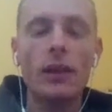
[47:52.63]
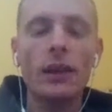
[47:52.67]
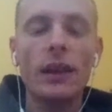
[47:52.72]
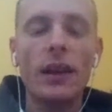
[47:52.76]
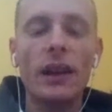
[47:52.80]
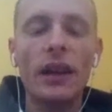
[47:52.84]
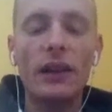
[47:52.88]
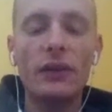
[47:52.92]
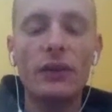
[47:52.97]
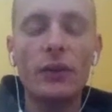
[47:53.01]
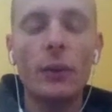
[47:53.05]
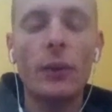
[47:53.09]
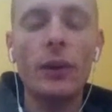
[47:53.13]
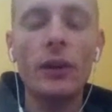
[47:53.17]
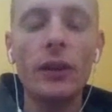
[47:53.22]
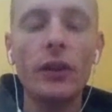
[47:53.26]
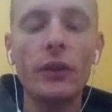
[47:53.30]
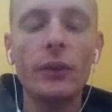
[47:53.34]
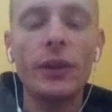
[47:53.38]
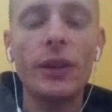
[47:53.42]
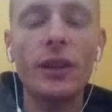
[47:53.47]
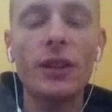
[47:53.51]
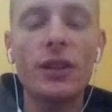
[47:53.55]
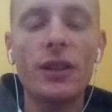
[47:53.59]
And if a 1 in
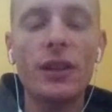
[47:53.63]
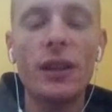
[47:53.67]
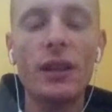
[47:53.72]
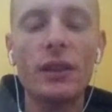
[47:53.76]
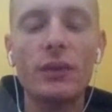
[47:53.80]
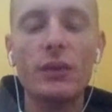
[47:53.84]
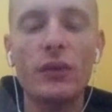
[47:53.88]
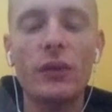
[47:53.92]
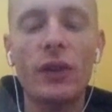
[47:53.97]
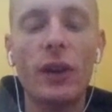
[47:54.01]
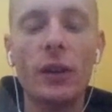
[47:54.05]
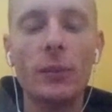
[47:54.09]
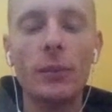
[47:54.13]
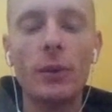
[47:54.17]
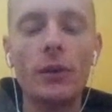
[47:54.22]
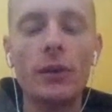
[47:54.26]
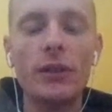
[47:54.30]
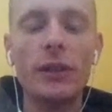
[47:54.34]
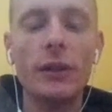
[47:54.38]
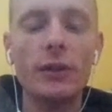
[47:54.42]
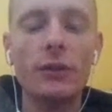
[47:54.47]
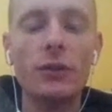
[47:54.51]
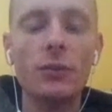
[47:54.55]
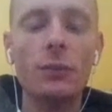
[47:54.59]
3 chance of a fireball
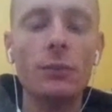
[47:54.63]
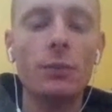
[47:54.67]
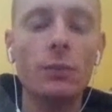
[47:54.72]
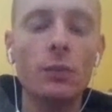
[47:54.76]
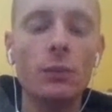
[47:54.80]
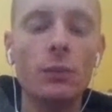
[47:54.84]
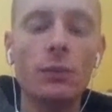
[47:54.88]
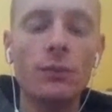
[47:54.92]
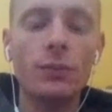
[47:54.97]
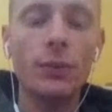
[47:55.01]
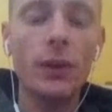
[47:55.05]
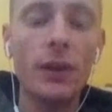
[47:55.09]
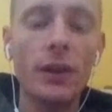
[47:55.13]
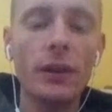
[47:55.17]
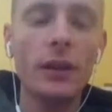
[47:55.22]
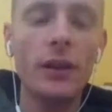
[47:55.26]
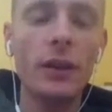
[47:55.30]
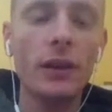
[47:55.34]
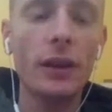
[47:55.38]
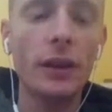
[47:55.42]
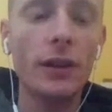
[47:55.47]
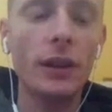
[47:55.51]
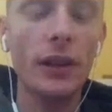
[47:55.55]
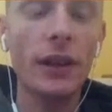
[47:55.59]
sounds
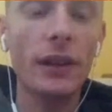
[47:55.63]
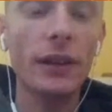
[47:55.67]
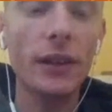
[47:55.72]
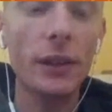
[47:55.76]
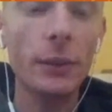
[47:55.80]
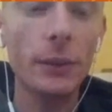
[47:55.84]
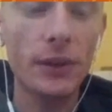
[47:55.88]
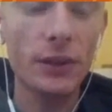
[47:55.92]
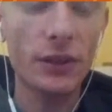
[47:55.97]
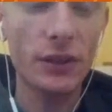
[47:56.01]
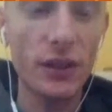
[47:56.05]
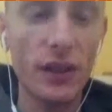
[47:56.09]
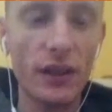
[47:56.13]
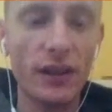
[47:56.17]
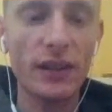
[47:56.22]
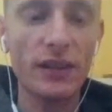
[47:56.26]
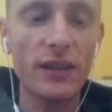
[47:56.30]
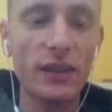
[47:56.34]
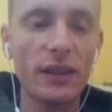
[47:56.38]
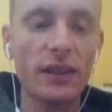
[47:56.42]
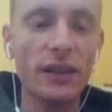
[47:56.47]
pretty unlikely, which I guess it